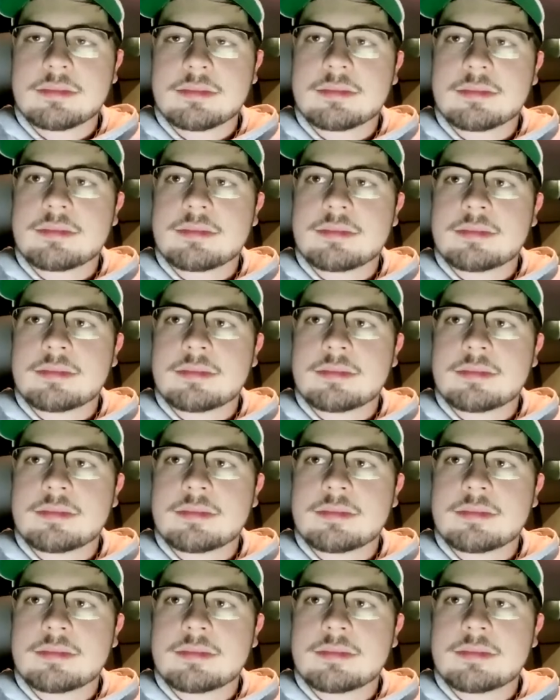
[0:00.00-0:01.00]

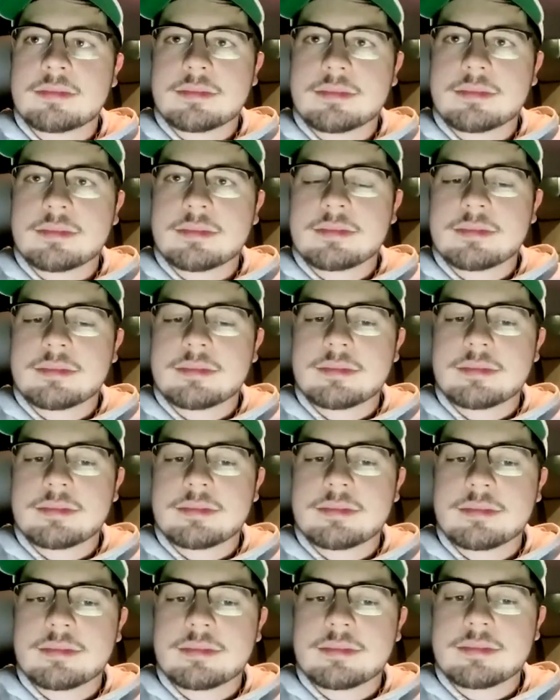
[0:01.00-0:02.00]

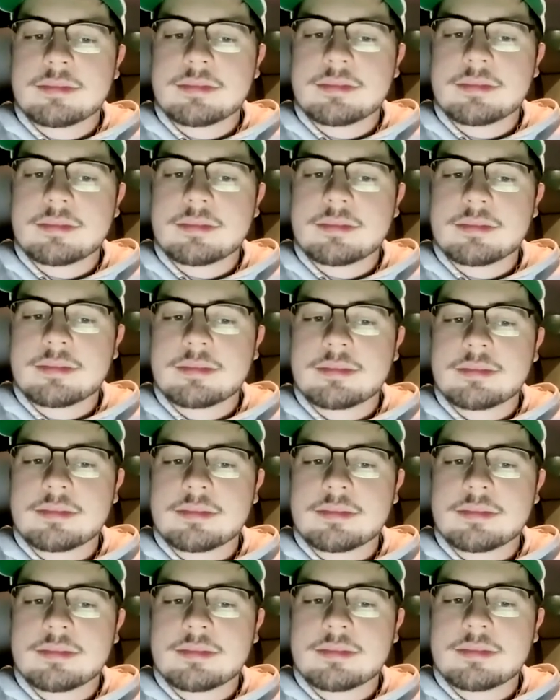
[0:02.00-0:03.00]

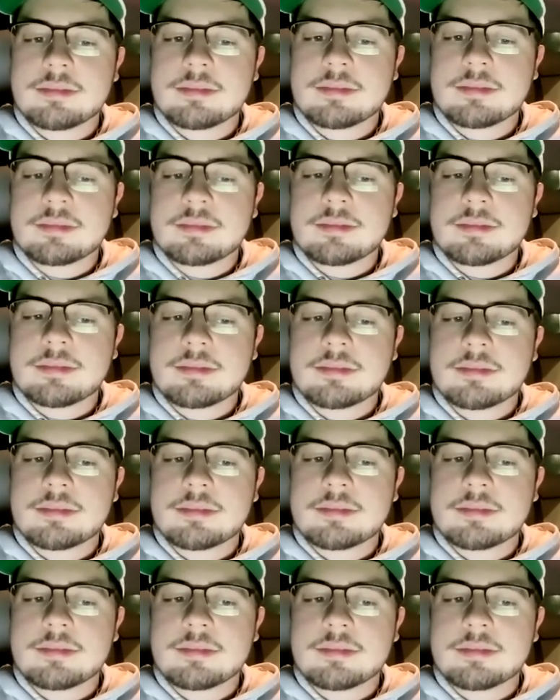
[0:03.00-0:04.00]

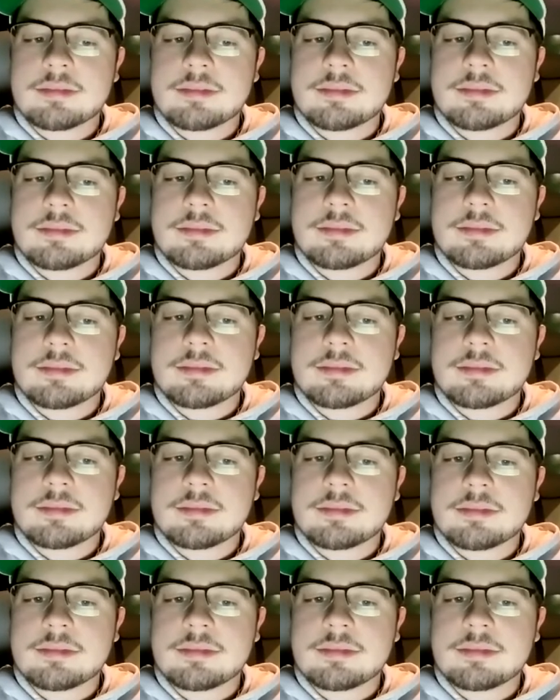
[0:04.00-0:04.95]
No words are spoken by the person on screen.